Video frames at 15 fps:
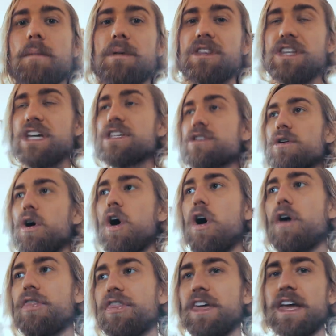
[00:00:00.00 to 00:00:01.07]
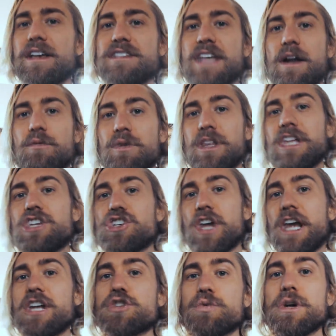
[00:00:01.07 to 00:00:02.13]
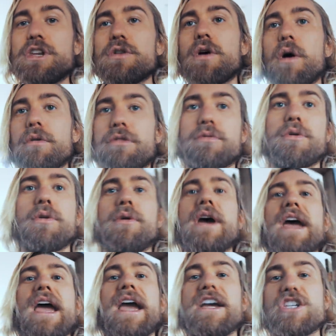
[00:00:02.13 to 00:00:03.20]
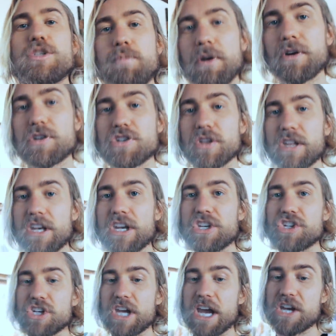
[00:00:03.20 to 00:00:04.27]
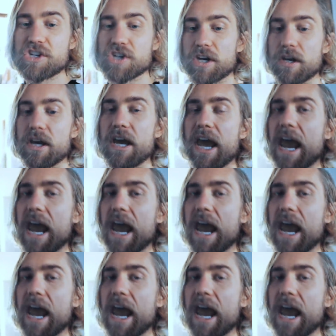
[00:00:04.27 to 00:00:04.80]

But these are all things that really change when you go through a spiritual initiation.